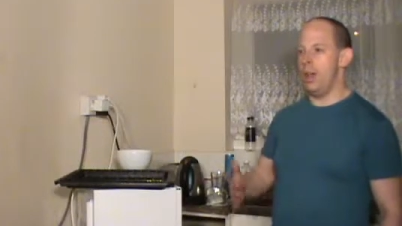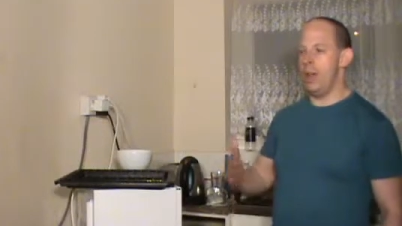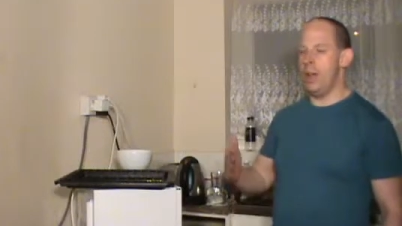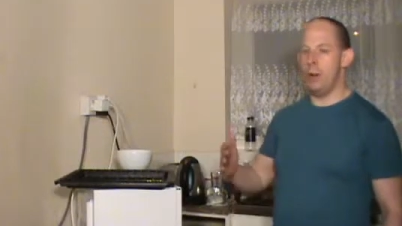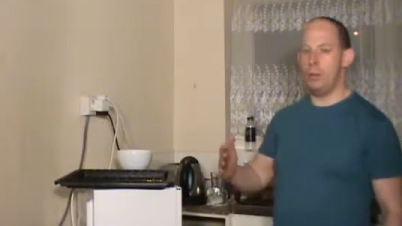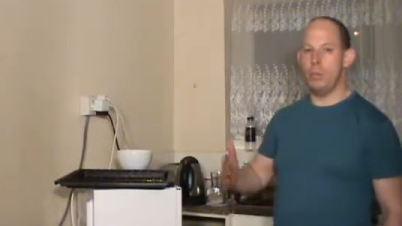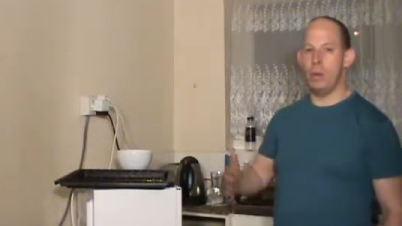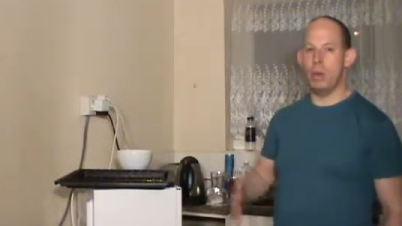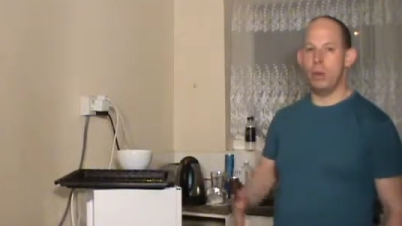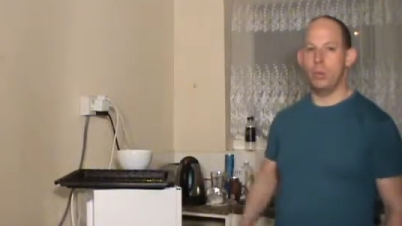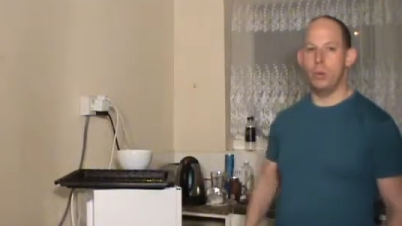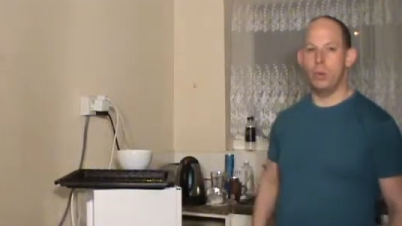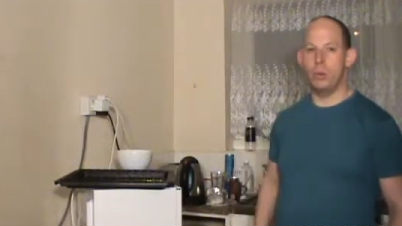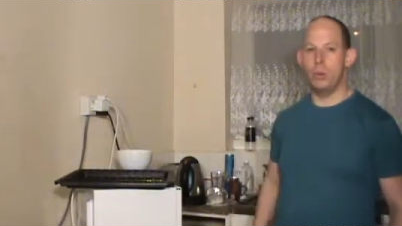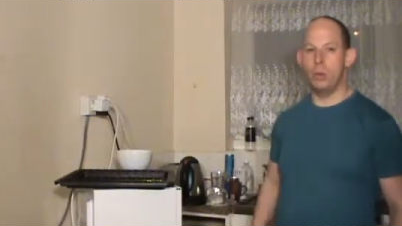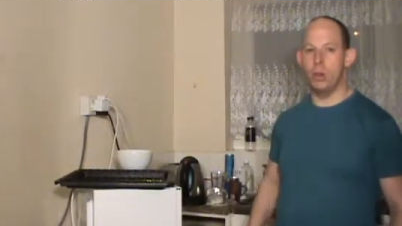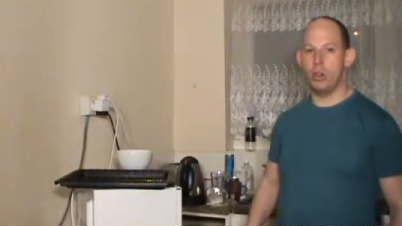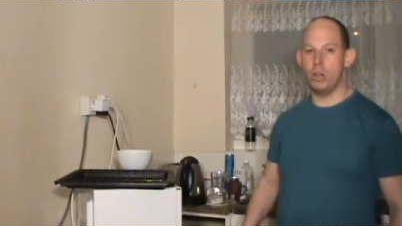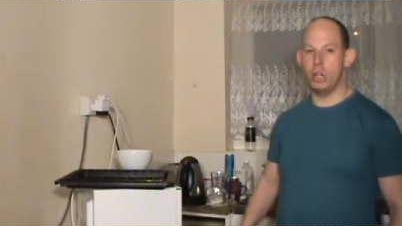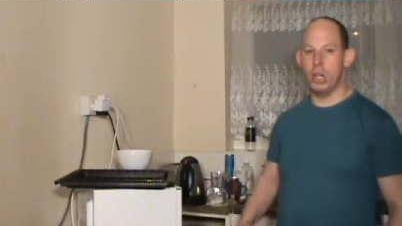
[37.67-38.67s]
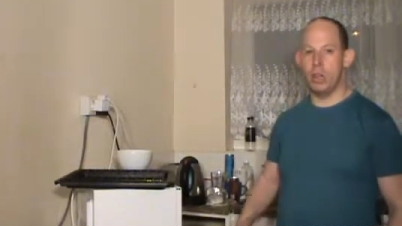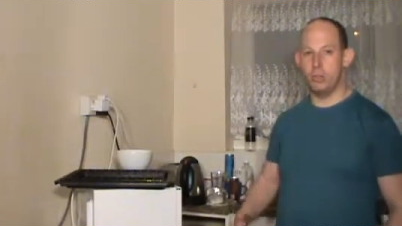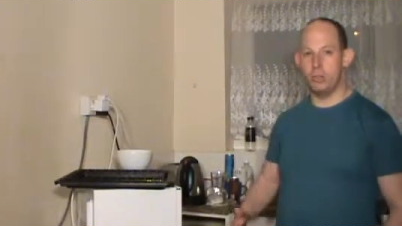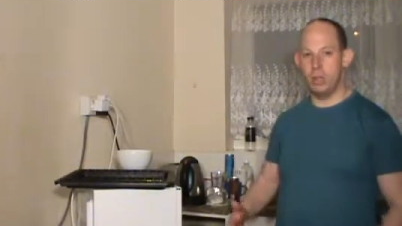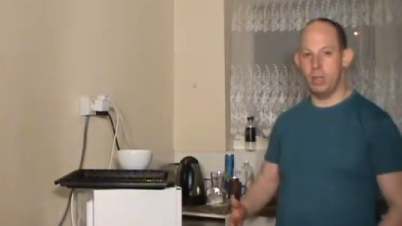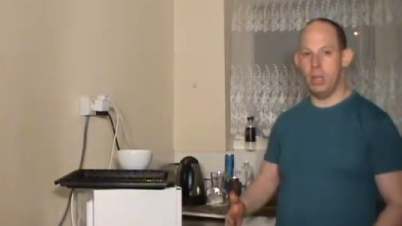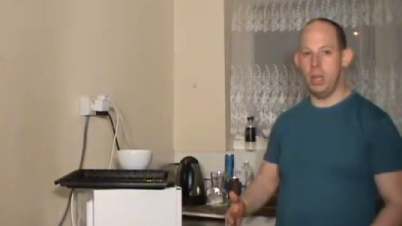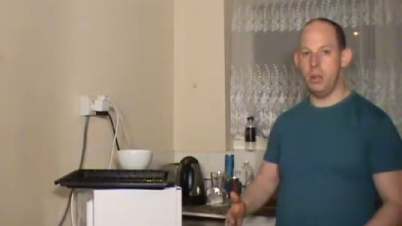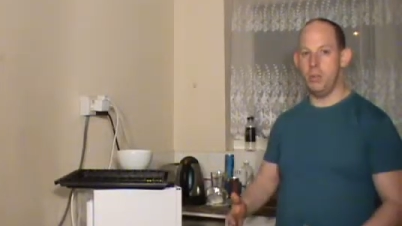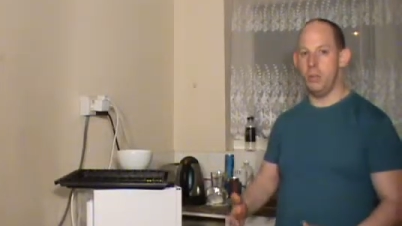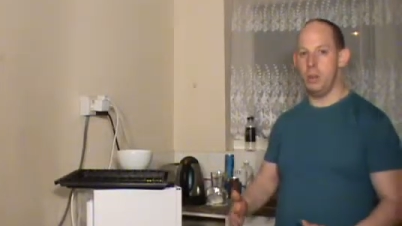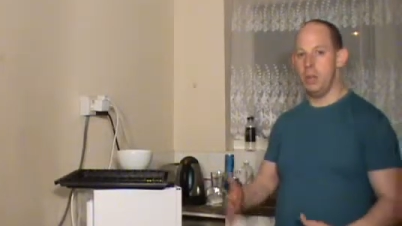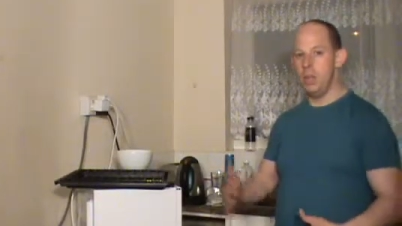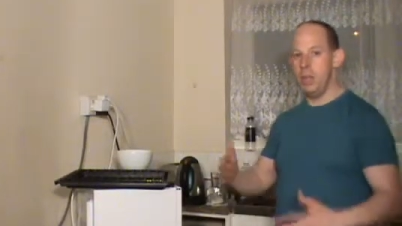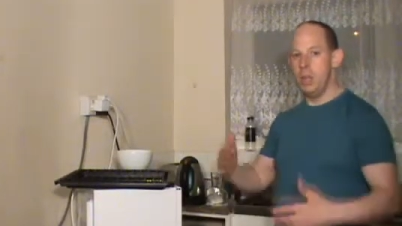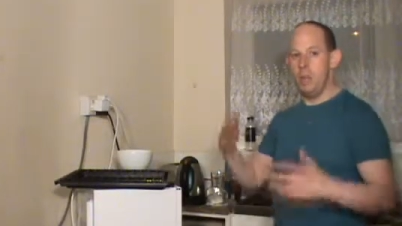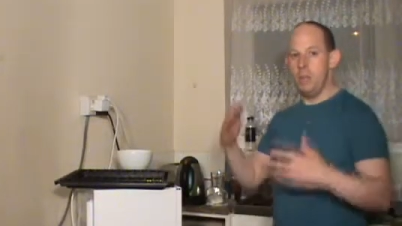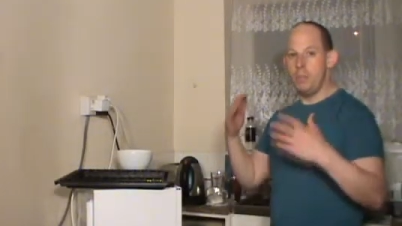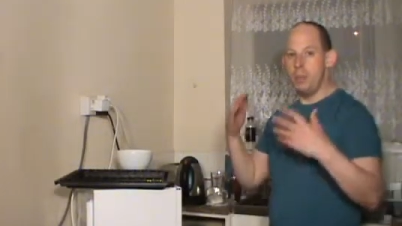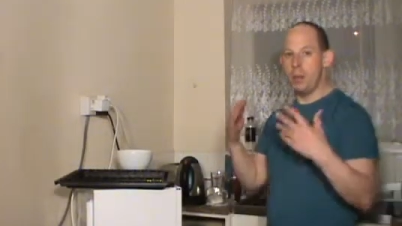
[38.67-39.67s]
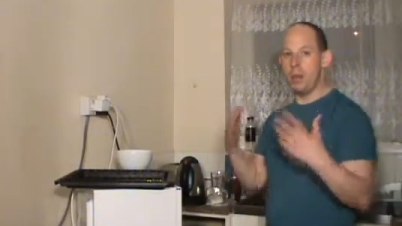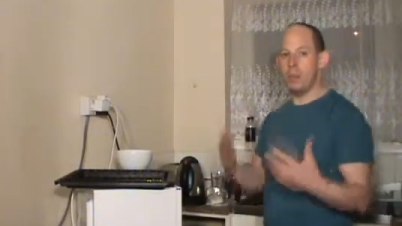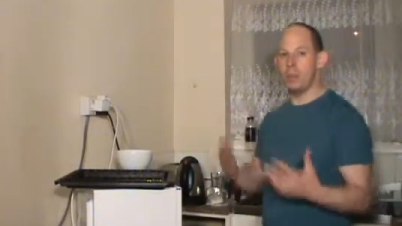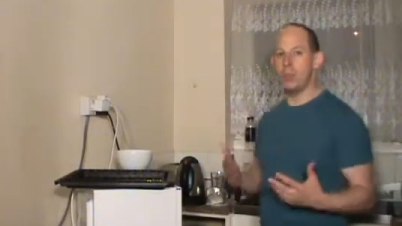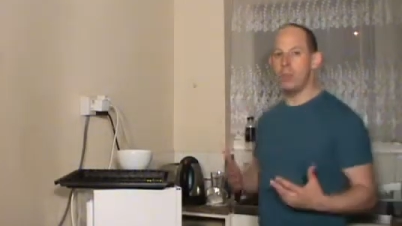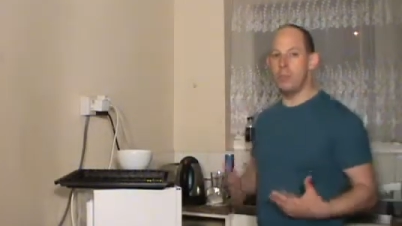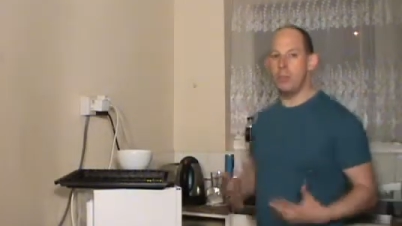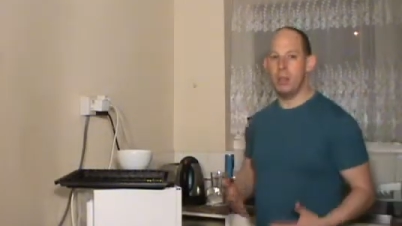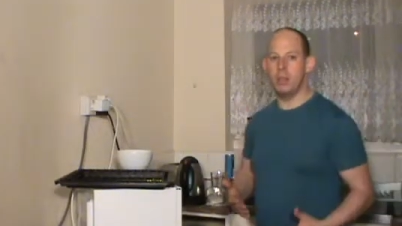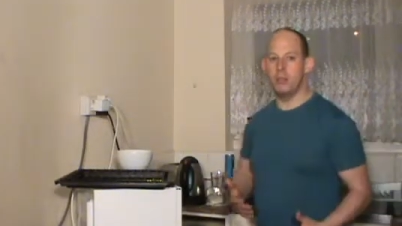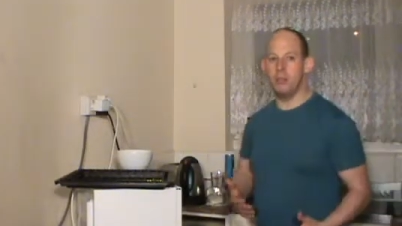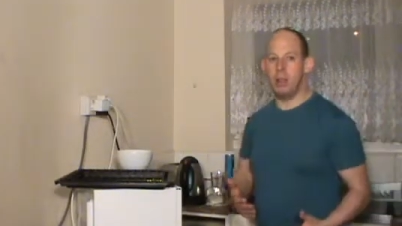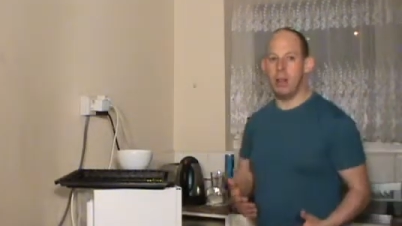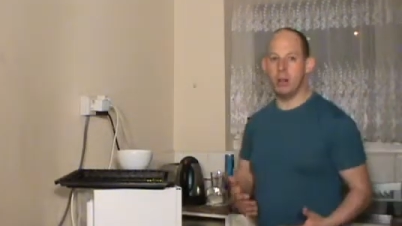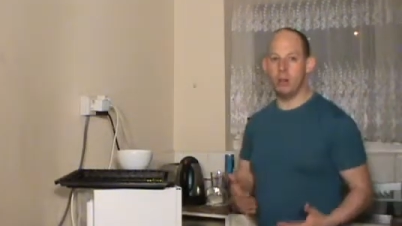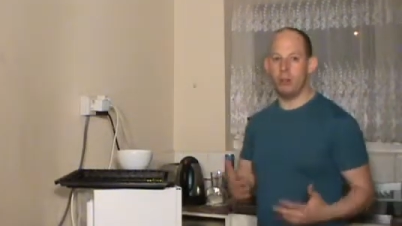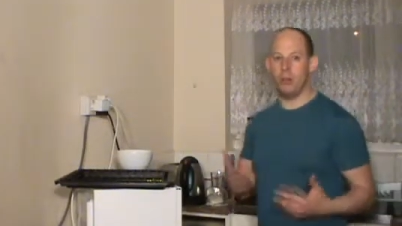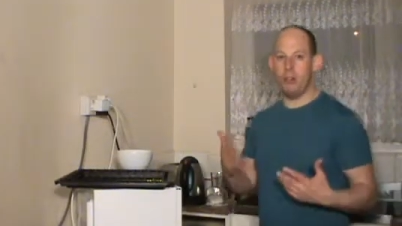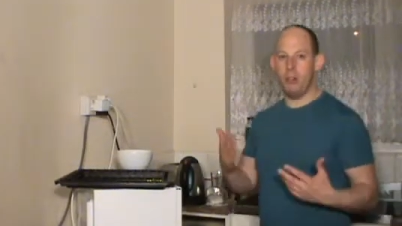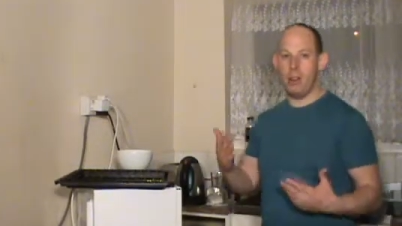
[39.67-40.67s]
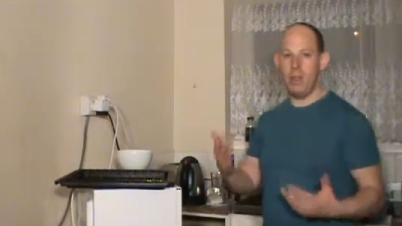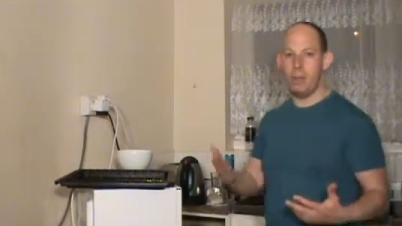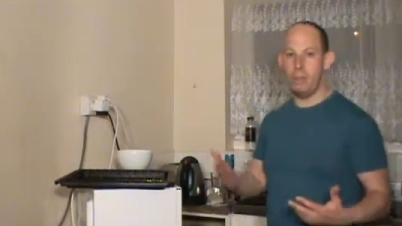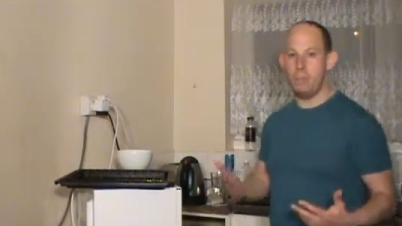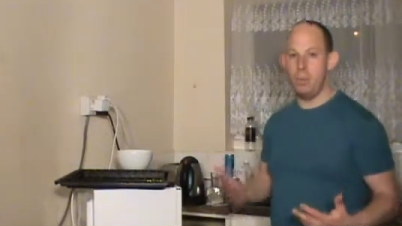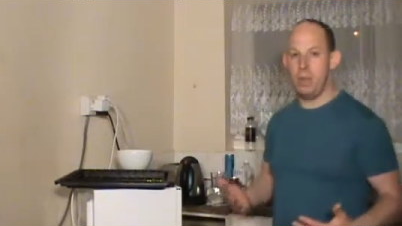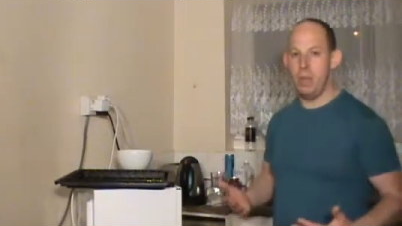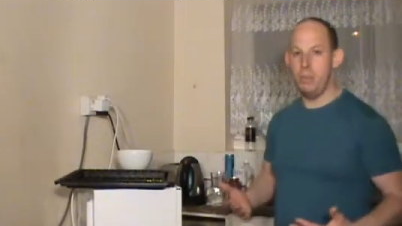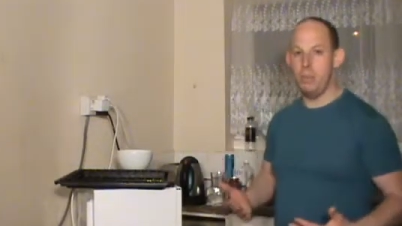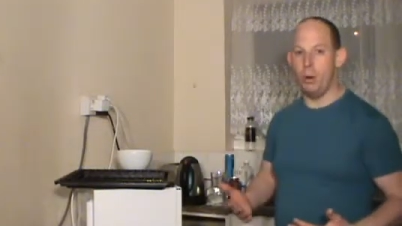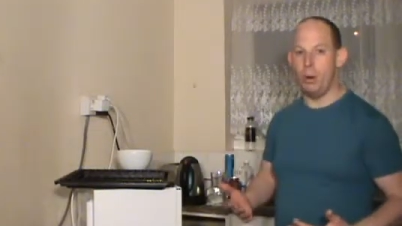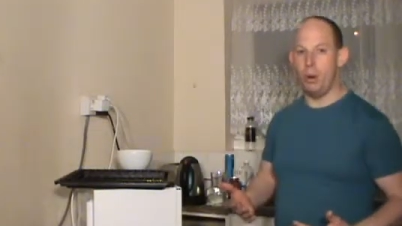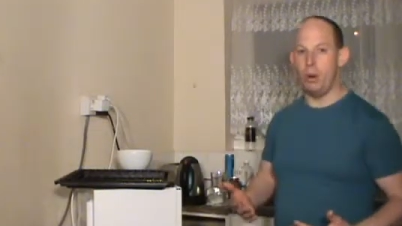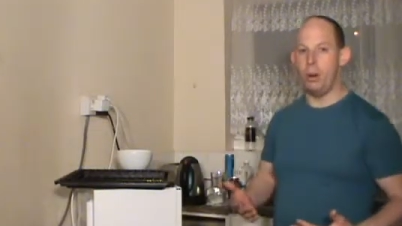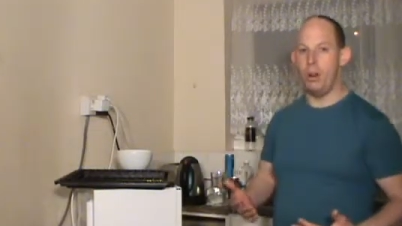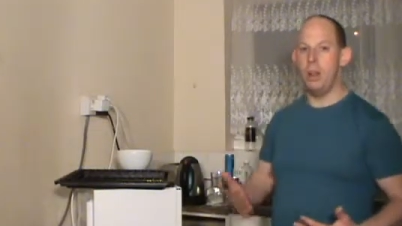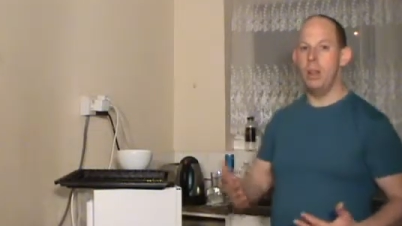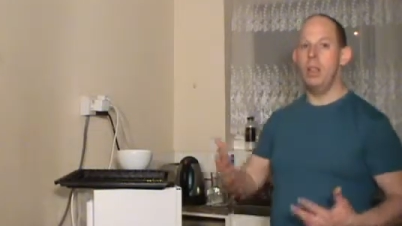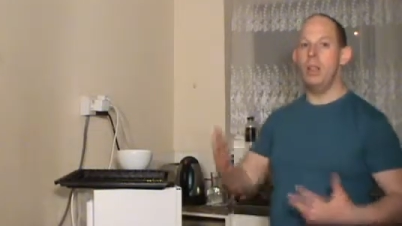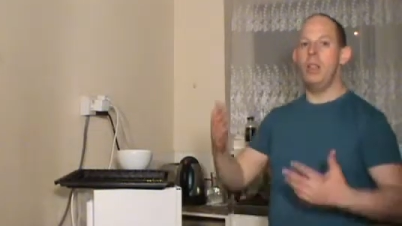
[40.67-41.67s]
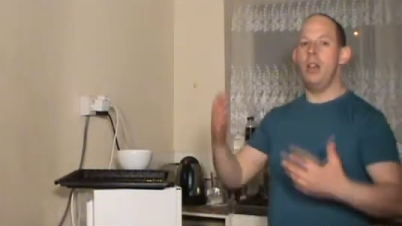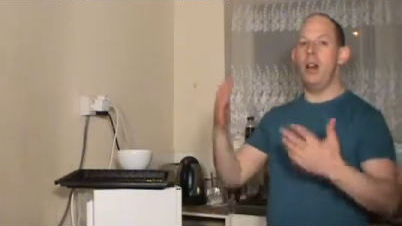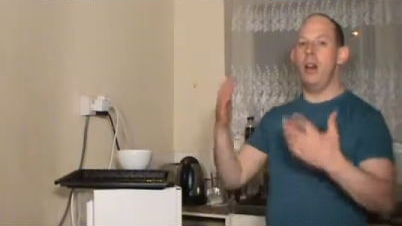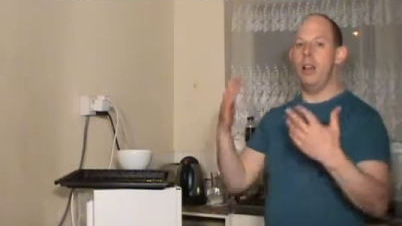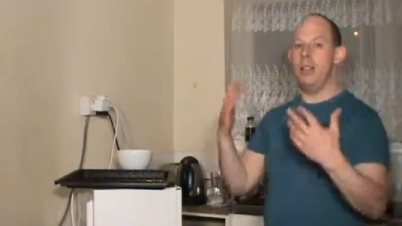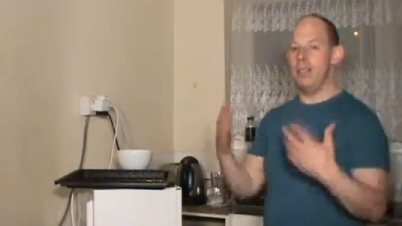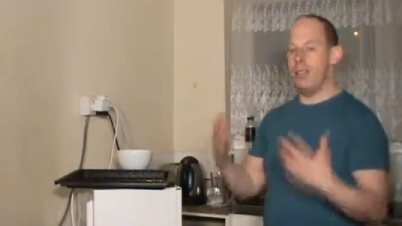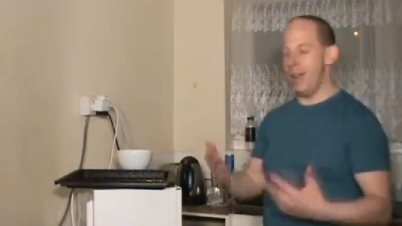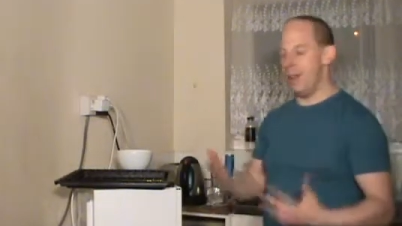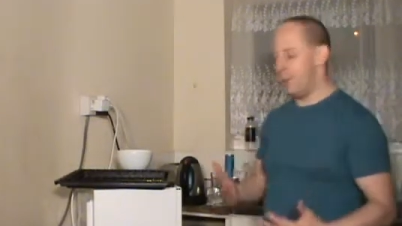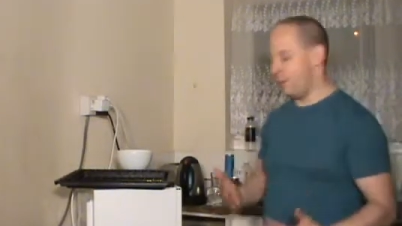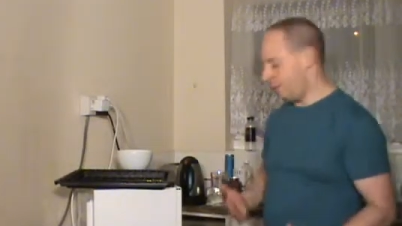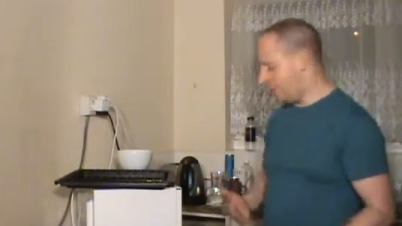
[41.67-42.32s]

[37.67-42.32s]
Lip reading: helping with the worship team. Because I've been around great people, I now